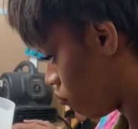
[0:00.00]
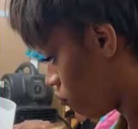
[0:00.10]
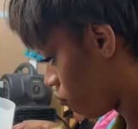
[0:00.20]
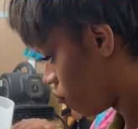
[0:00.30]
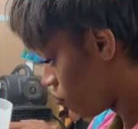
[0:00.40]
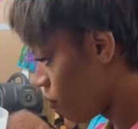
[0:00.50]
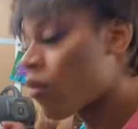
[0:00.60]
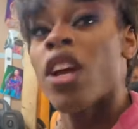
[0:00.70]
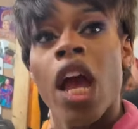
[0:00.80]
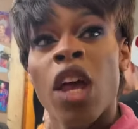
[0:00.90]
being studious
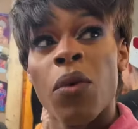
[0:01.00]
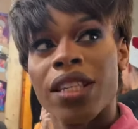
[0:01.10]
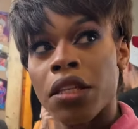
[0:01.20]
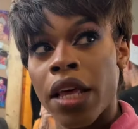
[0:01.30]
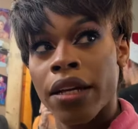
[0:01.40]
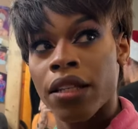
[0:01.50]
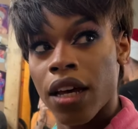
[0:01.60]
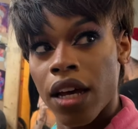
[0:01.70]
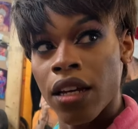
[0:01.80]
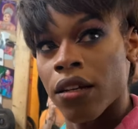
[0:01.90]
too. Was the sex
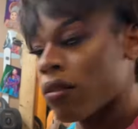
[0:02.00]
good?